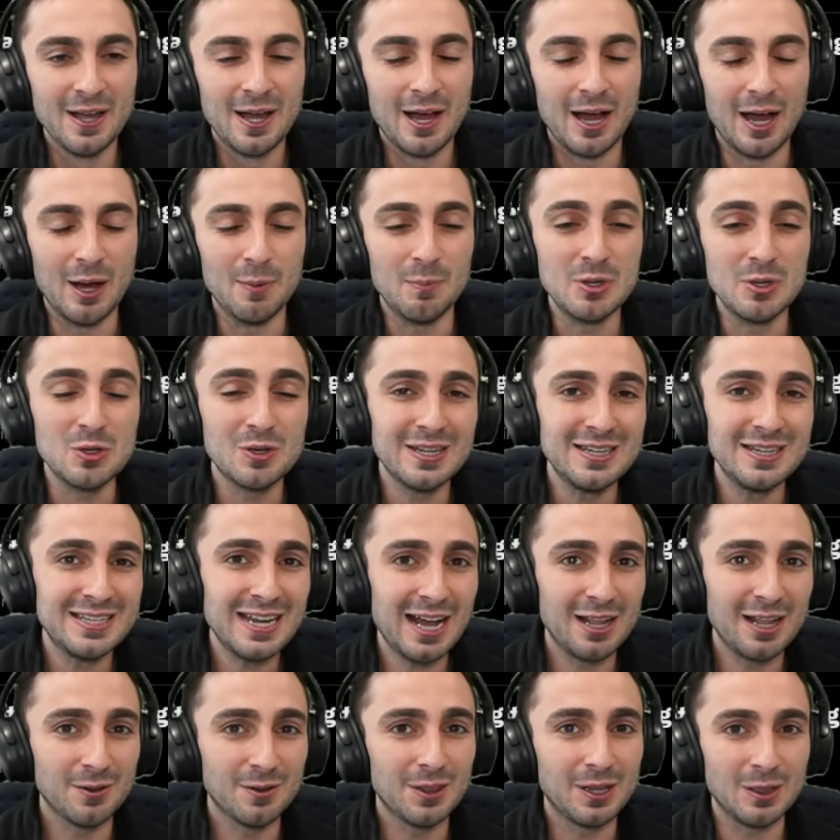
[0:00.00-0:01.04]
But you can
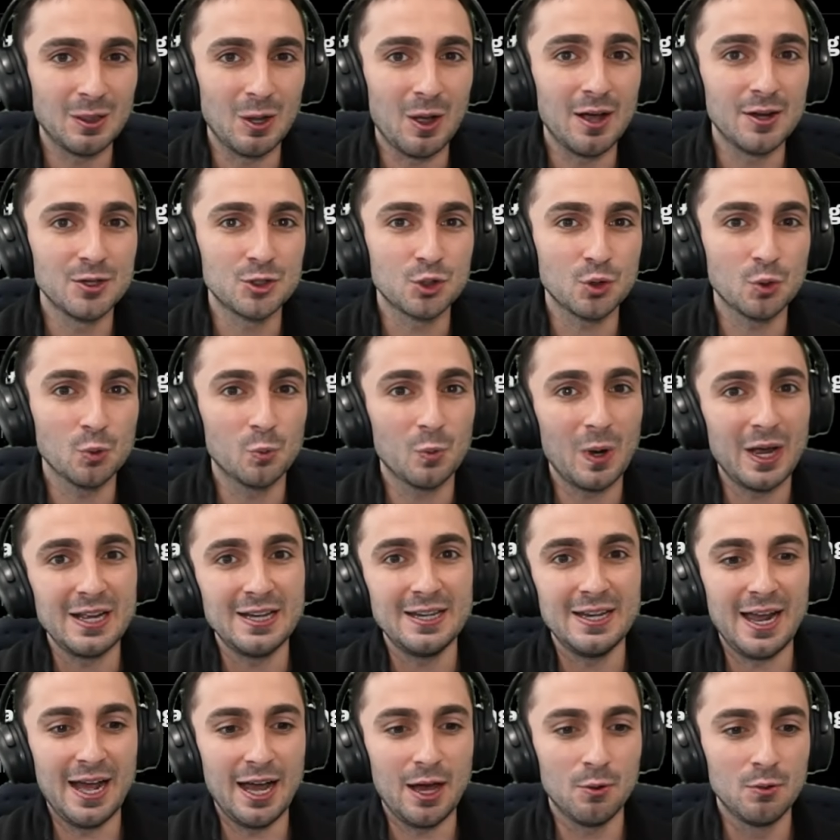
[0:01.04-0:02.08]
download the launcher right
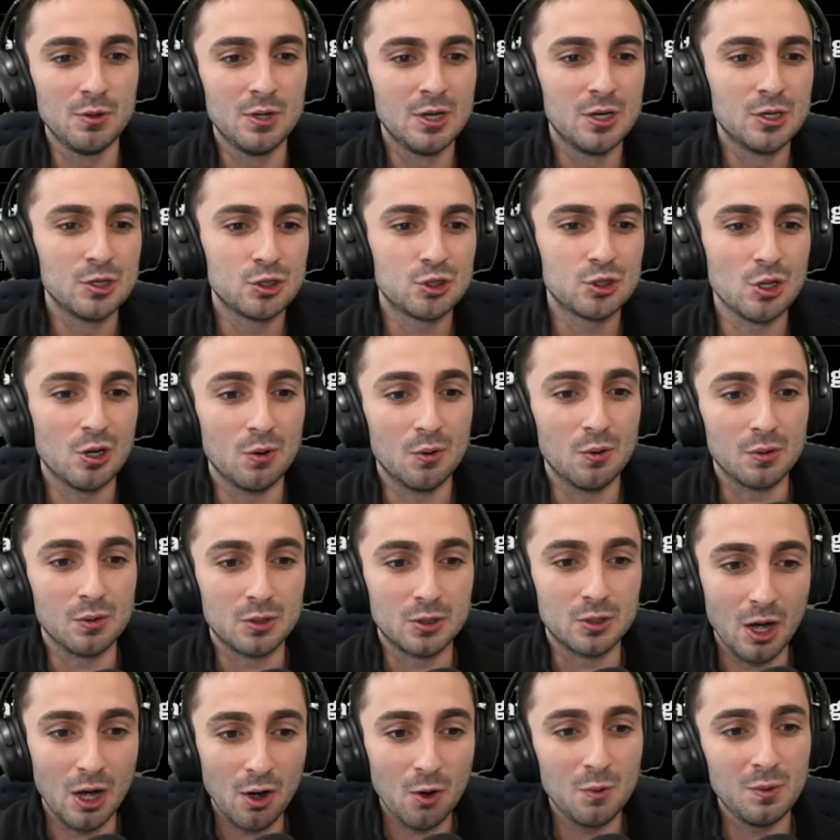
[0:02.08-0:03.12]
now. So
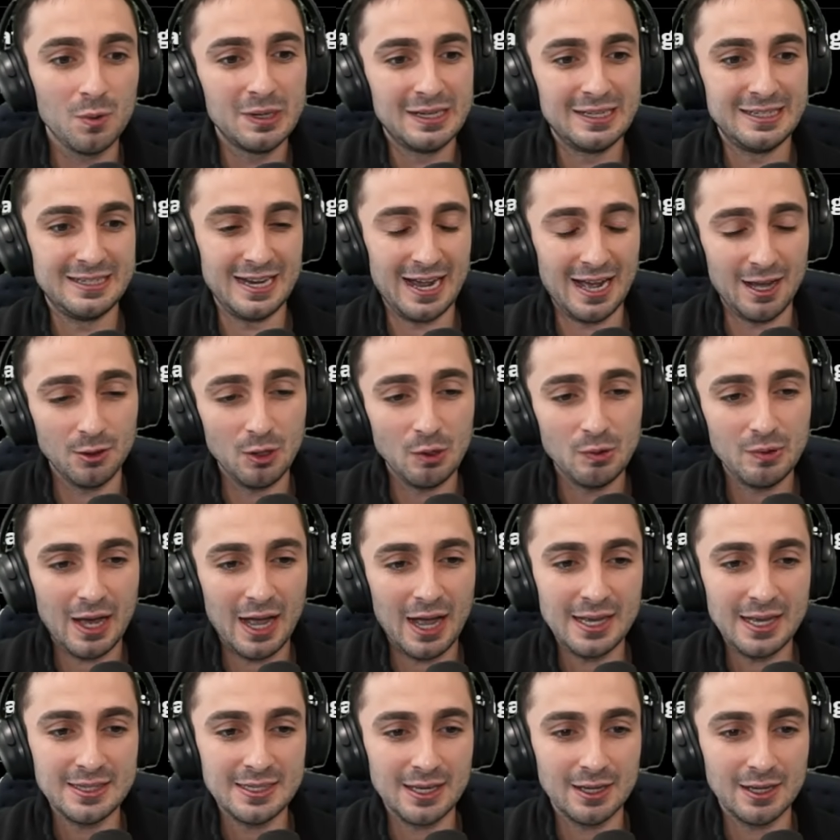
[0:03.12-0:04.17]
go download
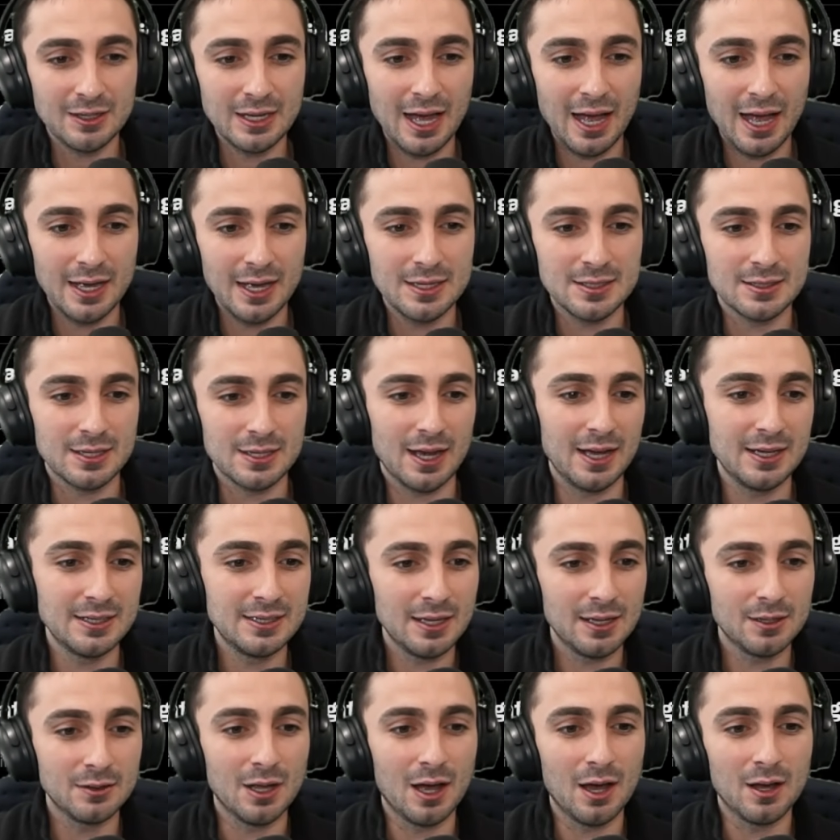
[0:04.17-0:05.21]
Hytale, guys.
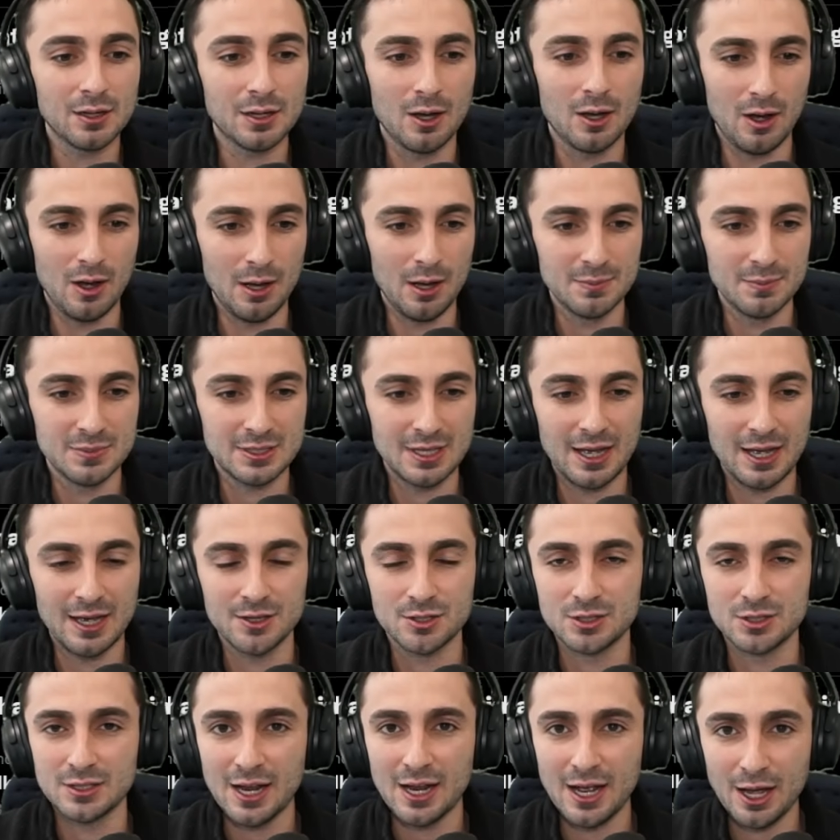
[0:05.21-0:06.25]

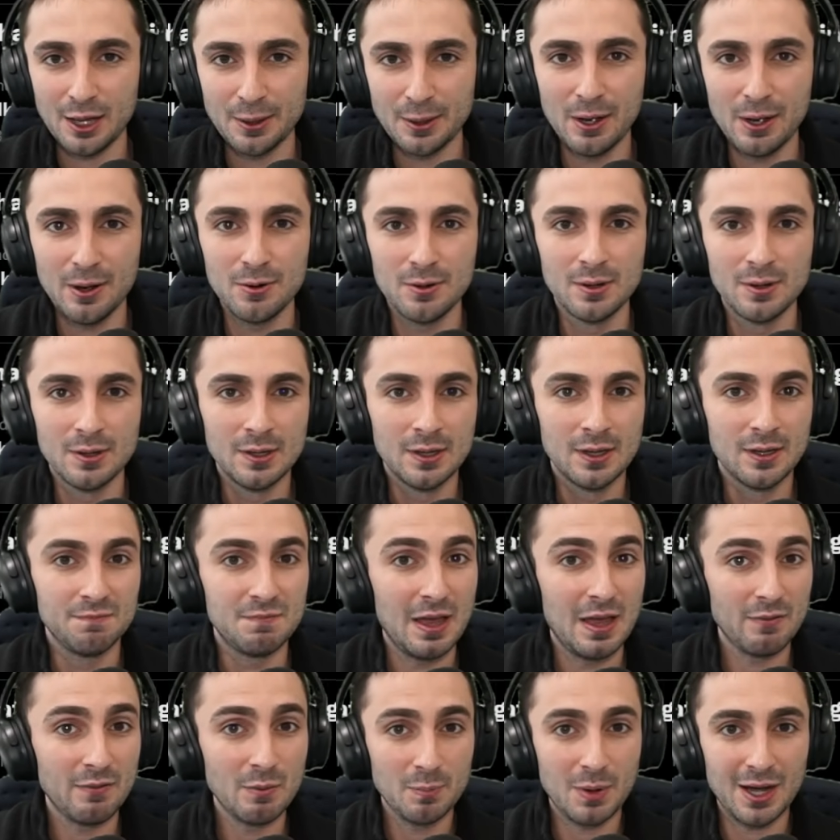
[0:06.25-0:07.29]
Hytale.com/download. If you
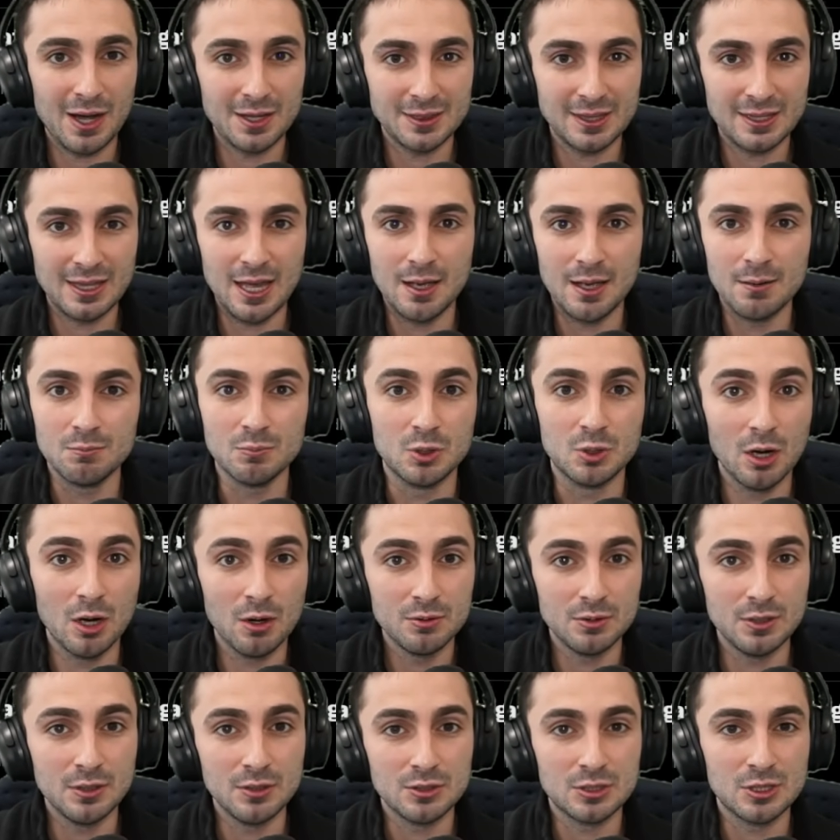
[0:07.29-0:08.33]
haven't bought the game, go
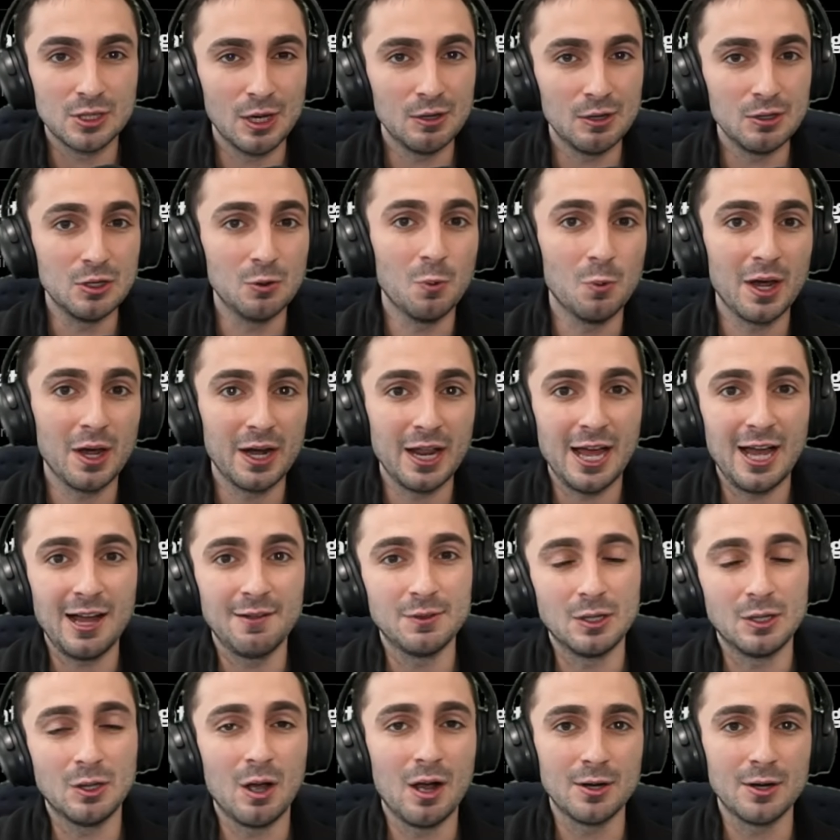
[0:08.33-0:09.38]
do so. You want to have
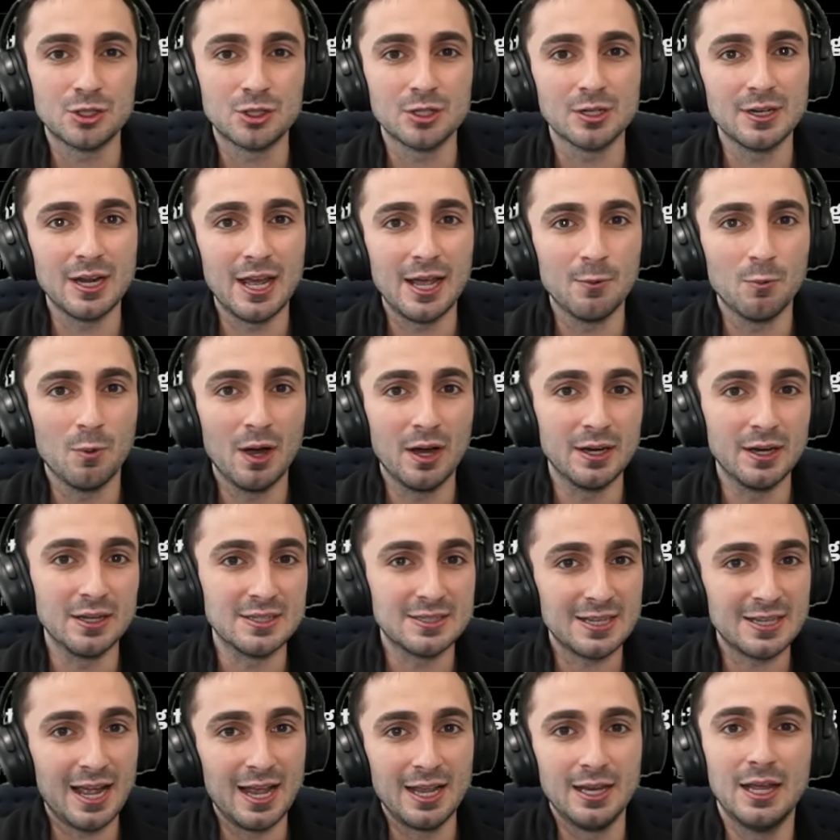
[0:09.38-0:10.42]
the launcher day one and
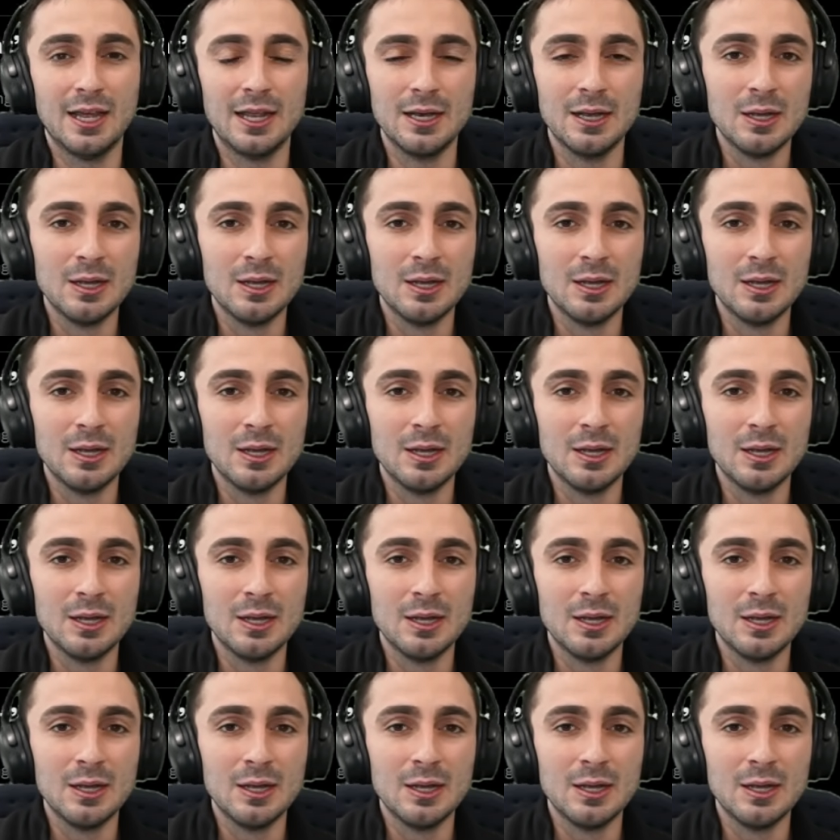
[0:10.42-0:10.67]
sign in,